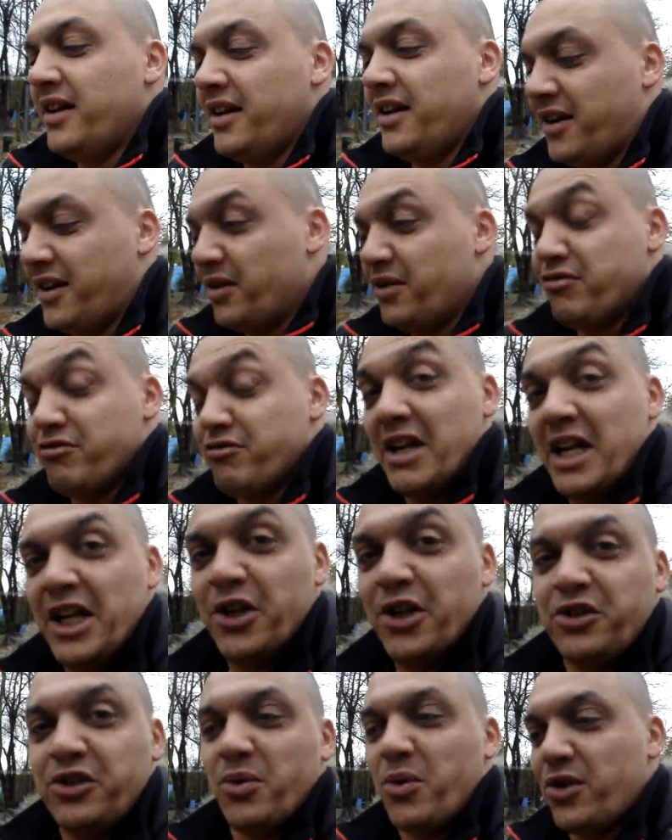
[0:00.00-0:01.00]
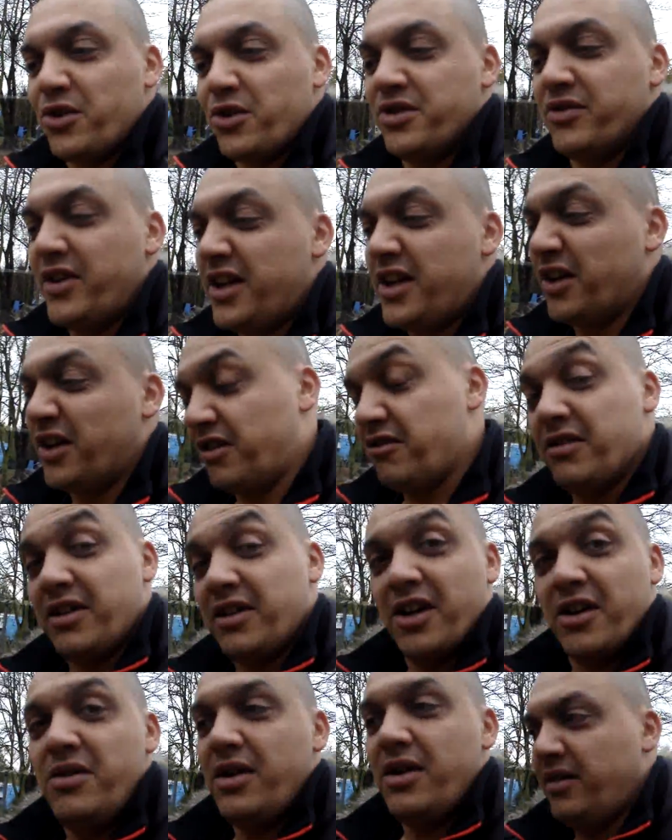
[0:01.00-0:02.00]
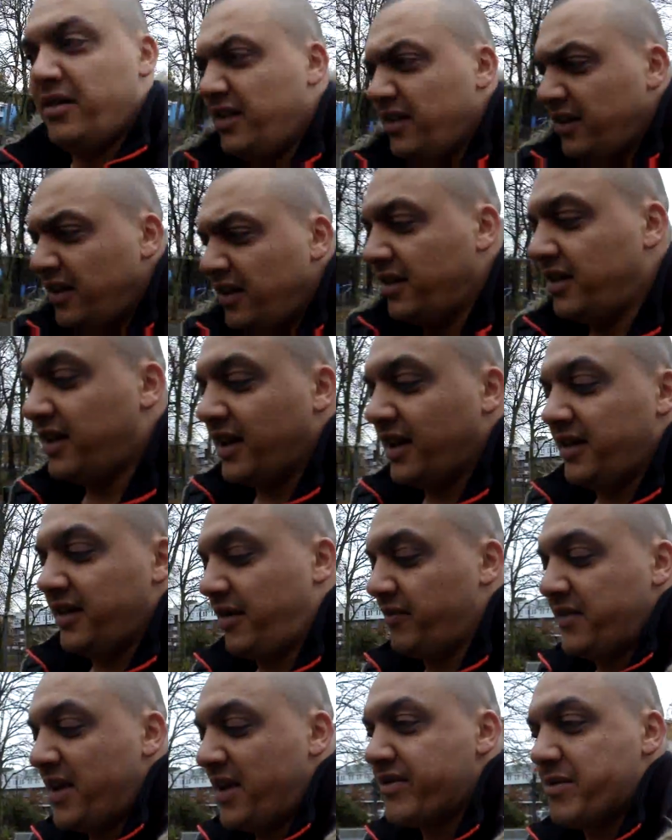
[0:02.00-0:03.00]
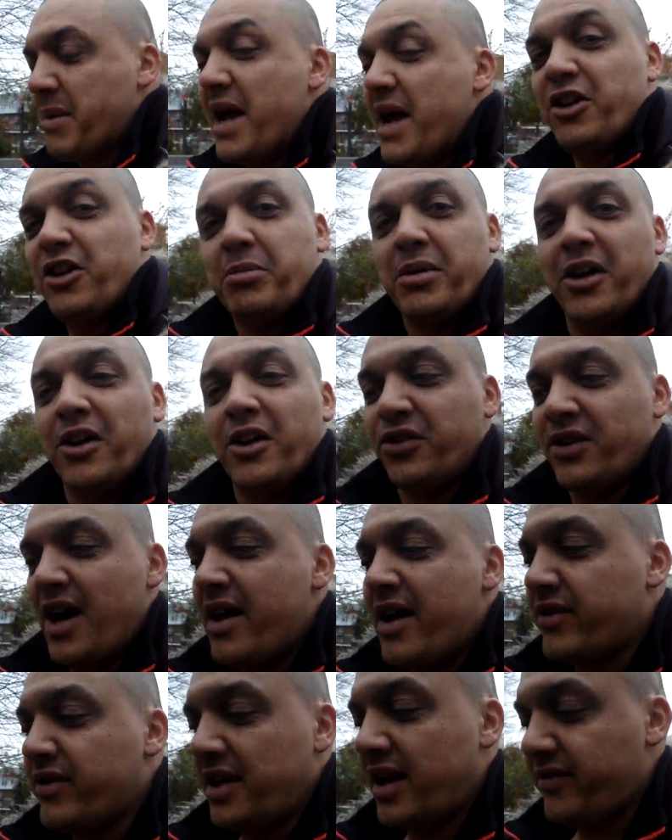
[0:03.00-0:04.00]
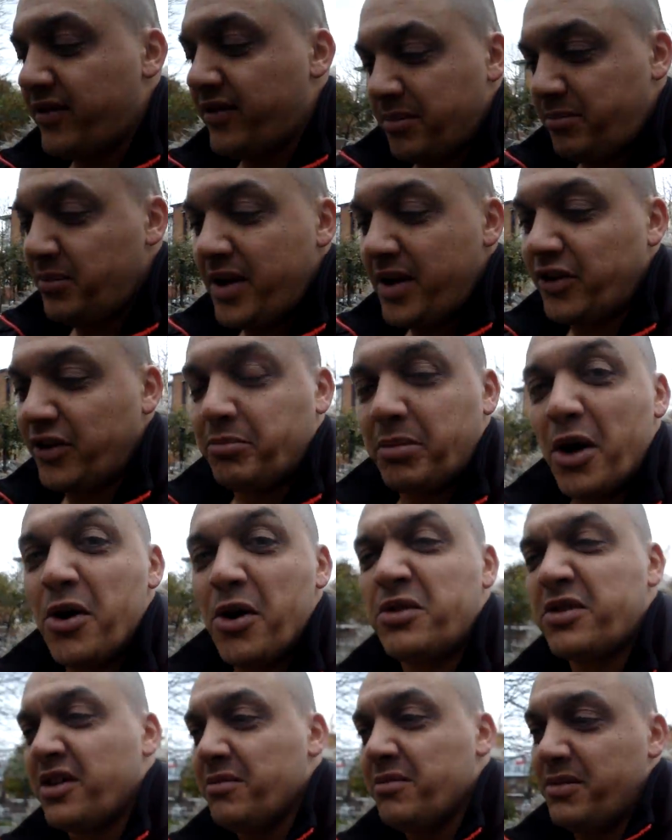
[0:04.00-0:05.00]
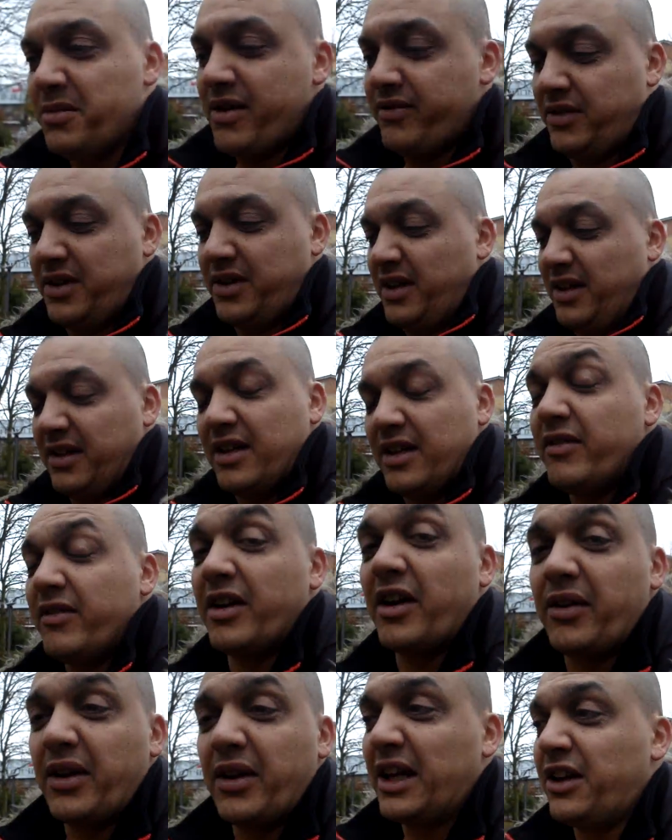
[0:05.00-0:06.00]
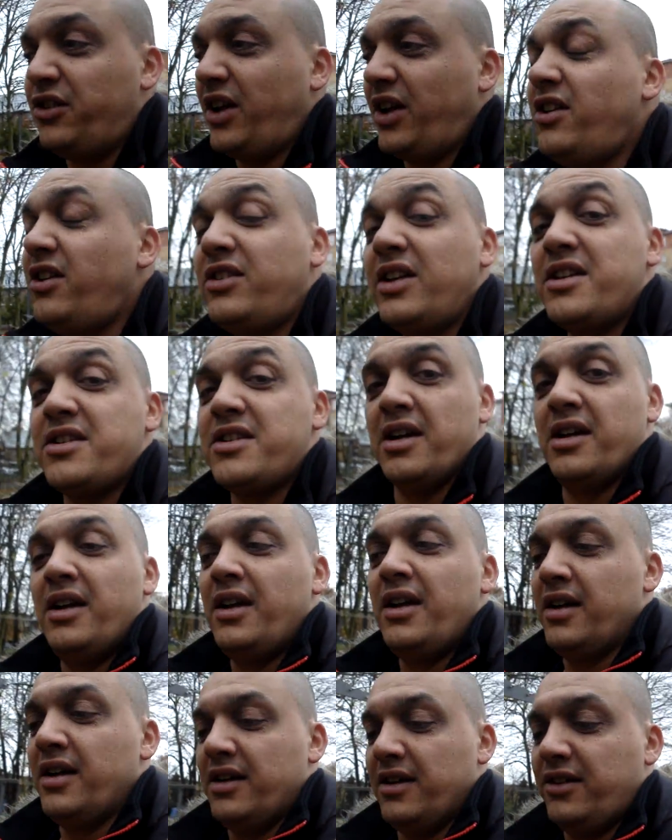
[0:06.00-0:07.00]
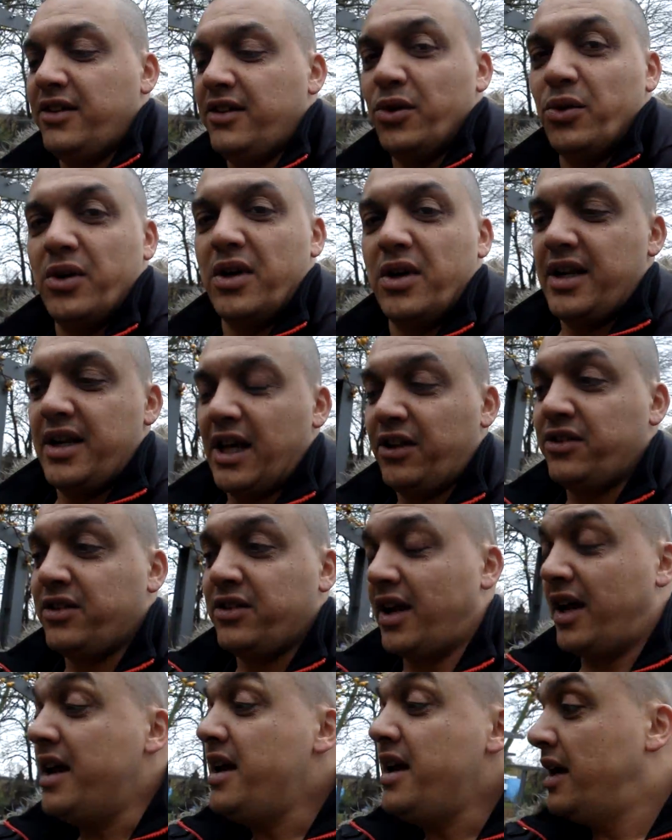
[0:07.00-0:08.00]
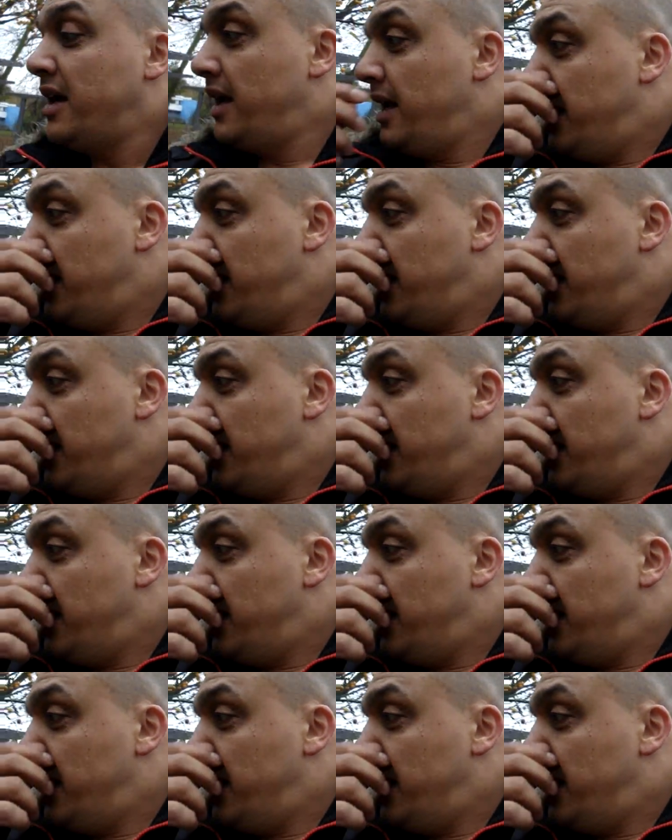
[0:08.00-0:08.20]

You know, it's really good to watch your videos. You know, I've never met this person ever. Never spoke to them. Never didn't even know they existed until yesterday.